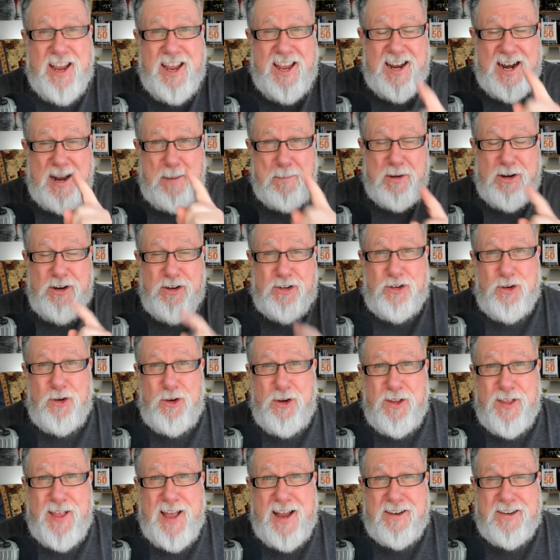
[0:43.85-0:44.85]
And I'm going to show
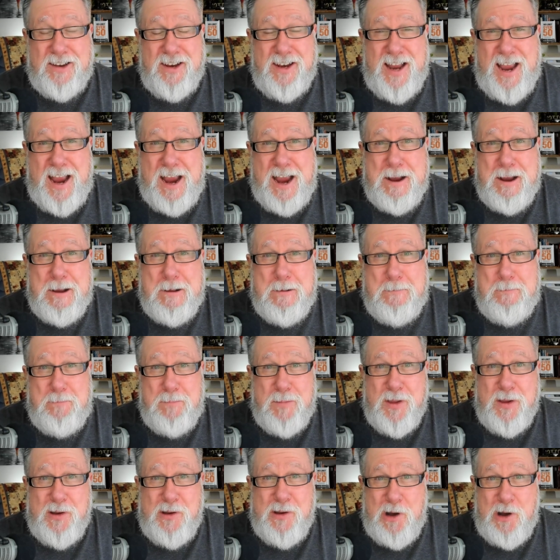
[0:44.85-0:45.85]
you that today
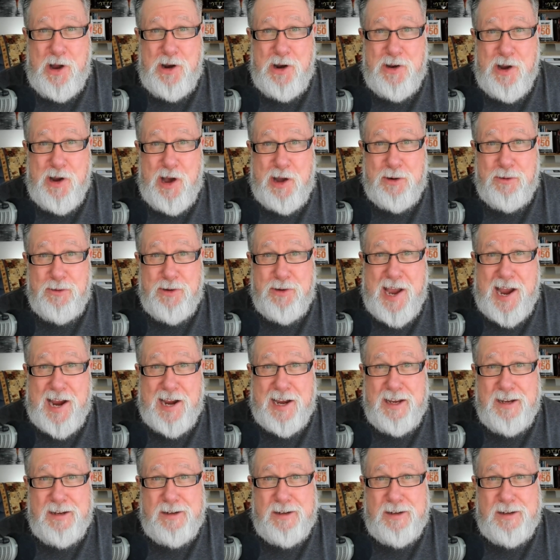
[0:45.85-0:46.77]
on Dotto Tech.